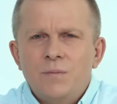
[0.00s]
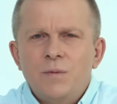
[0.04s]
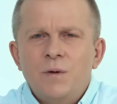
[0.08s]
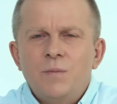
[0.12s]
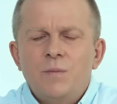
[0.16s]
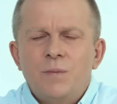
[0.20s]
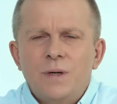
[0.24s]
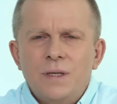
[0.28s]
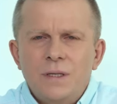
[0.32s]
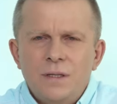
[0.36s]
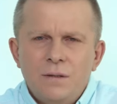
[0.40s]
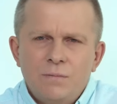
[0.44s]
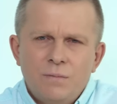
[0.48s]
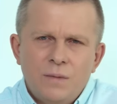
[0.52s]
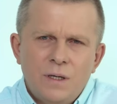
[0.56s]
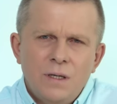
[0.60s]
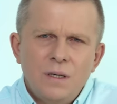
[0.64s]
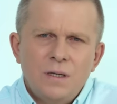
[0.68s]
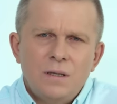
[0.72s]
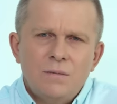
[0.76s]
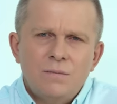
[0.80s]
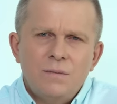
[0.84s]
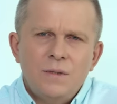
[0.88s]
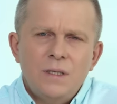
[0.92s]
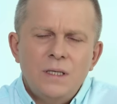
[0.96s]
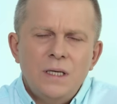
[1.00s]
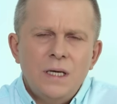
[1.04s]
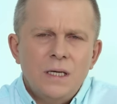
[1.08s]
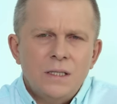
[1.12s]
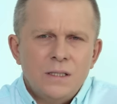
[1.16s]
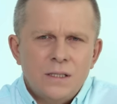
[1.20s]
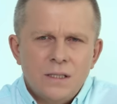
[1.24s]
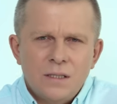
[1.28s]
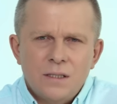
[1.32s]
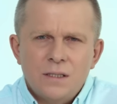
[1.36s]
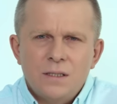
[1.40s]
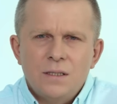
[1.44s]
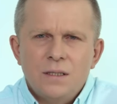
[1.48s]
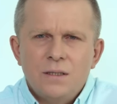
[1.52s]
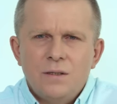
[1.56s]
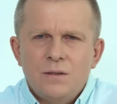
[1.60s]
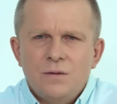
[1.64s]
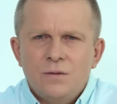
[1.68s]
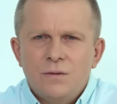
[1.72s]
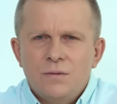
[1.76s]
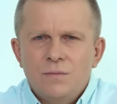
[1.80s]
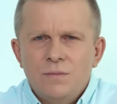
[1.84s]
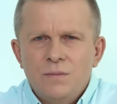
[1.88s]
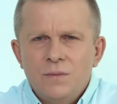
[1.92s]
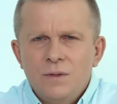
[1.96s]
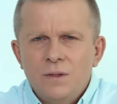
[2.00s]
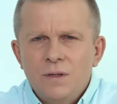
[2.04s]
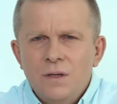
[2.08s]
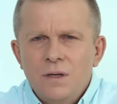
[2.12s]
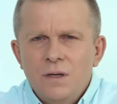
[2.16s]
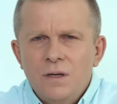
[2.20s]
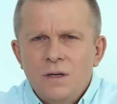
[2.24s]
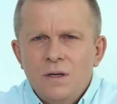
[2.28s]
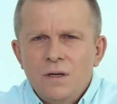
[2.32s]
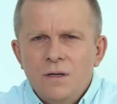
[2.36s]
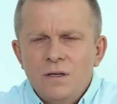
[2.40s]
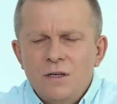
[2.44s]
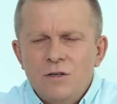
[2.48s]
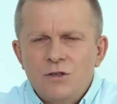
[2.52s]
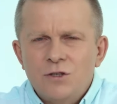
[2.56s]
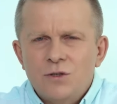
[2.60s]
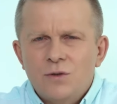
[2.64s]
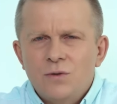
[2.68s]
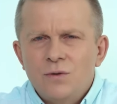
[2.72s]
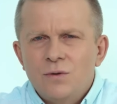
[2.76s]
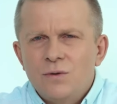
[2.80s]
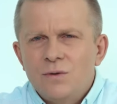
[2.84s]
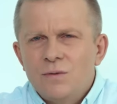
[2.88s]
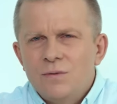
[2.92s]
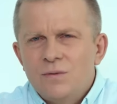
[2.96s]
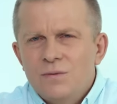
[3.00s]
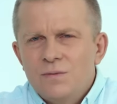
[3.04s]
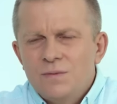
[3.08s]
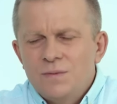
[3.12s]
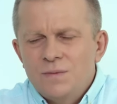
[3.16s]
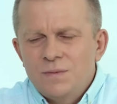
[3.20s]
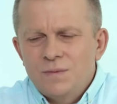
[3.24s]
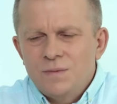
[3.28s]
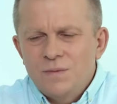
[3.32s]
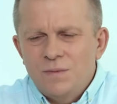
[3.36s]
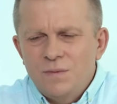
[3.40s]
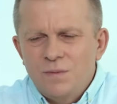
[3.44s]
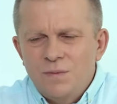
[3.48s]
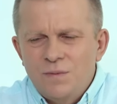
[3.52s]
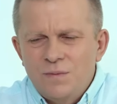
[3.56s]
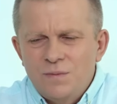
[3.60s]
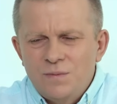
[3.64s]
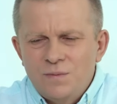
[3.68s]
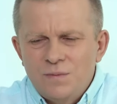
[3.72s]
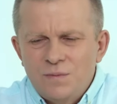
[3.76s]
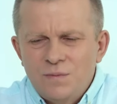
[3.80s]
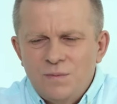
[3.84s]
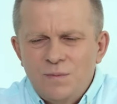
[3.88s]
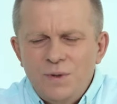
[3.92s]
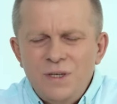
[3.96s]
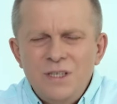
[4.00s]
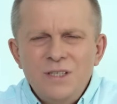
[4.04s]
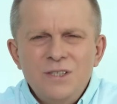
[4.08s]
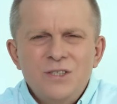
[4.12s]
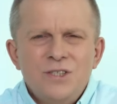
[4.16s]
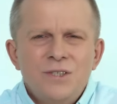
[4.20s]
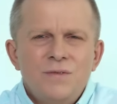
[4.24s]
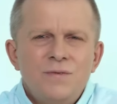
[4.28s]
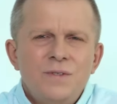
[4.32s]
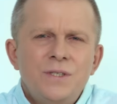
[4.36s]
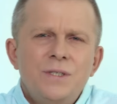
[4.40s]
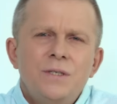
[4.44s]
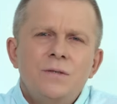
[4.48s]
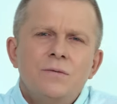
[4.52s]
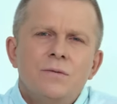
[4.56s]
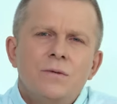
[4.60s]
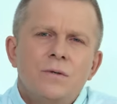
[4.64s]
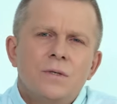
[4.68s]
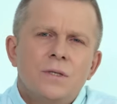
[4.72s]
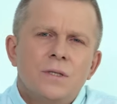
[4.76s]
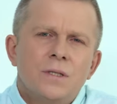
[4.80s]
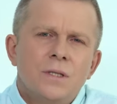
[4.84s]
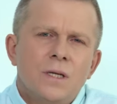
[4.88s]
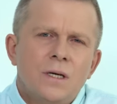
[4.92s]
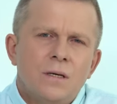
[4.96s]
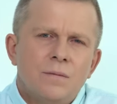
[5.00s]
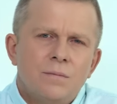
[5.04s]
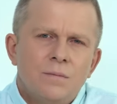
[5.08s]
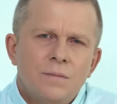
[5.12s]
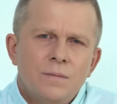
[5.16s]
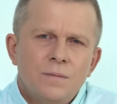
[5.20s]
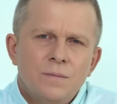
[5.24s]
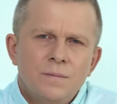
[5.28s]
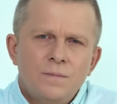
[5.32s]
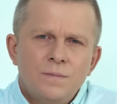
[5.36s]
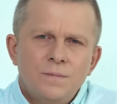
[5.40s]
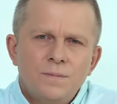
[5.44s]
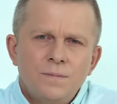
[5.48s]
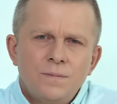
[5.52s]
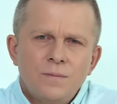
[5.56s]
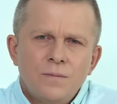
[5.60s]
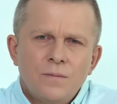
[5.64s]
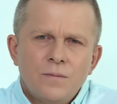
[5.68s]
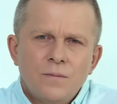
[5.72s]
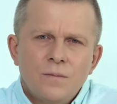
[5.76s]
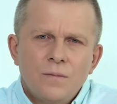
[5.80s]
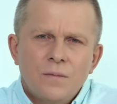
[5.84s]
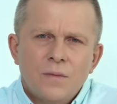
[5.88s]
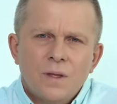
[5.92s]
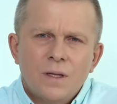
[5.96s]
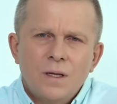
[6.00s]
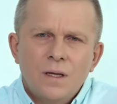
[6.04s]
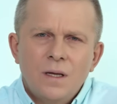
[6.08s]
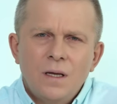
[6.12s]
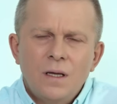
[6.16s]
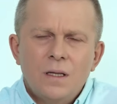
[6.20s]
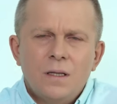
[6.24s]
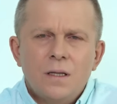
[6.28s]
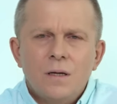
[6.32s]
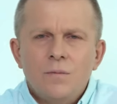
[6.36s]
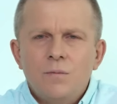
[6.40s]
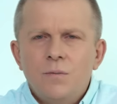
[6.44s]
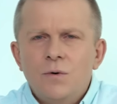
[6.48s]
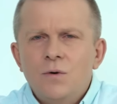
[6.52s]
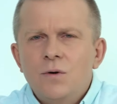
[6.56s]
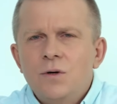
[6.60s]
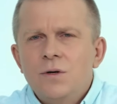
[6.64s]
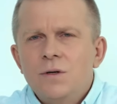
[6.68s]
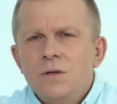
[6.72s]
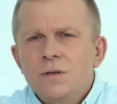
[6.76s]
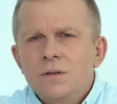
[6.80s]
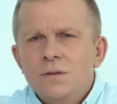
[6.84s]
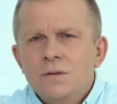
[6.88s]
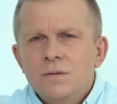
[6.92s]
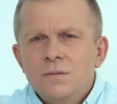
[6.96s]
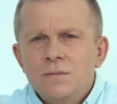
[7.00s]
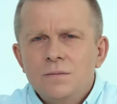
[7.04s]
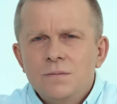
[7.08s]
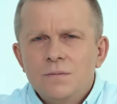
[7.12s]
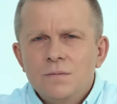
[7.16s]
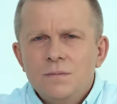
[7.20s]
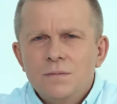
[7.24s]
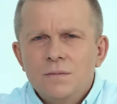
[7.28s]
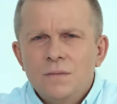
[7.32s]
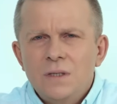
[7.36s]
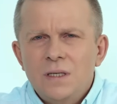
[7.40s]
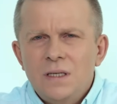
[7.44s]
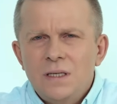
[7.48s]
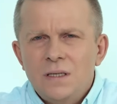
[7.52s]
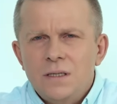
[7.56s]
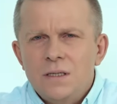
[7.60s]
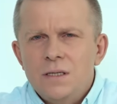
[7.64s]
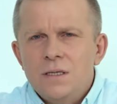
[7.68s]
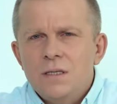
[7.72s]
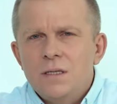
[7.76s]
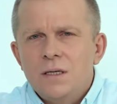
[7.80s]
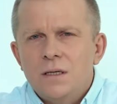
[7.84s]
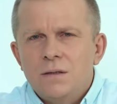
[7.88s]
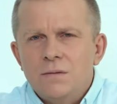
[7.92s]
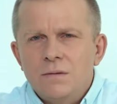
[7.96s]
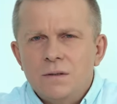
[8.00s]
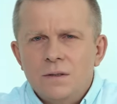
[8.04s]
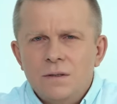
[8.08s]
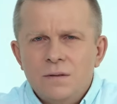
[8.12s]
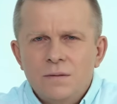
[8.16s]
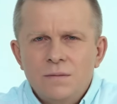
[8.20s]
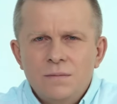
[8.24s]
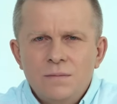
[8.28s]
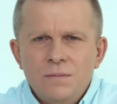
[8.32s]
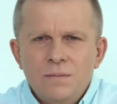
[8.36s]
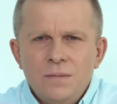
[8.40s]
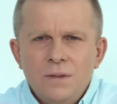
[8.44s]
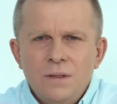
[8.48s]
we understand and realize that the nearest to us are God and the devil.